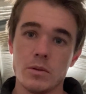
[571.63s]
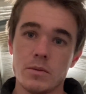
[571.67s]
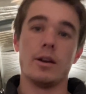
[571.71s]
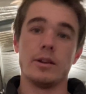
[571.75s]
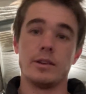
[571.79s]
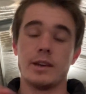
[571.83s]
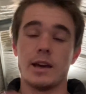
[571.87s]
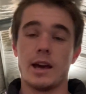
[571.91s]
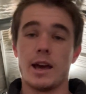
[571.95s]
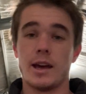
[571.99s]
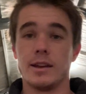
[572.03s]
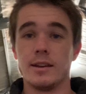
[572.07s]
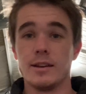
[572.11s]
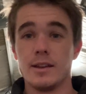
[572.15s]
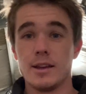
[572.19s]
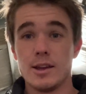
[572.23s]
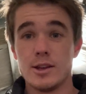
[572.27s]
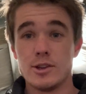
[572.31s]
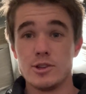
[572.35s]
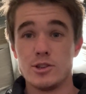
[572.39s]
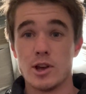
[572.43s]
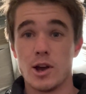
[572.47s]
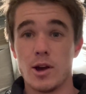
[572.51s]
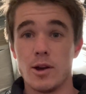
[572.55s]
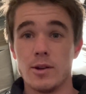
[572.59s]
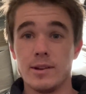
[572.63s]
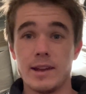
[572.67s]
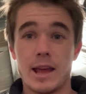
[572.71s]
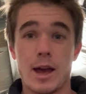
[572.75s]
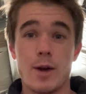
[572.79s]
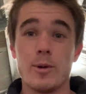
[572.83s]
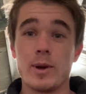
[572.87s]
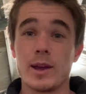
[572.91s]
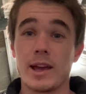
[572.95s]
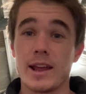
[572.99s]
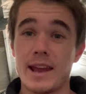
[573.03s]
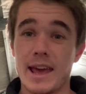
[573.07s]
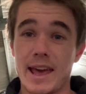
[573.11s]
Okay, so now
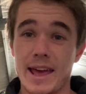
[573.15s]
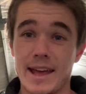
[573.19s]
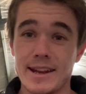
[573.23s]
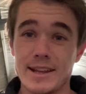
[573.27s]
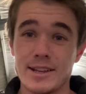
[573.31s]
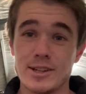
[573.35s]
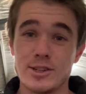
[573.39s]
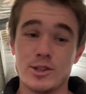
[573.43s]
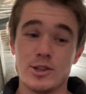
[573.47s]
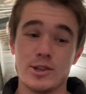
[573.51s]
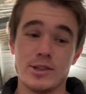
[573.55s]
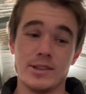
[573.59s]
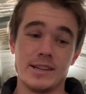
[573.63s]
we're going to head into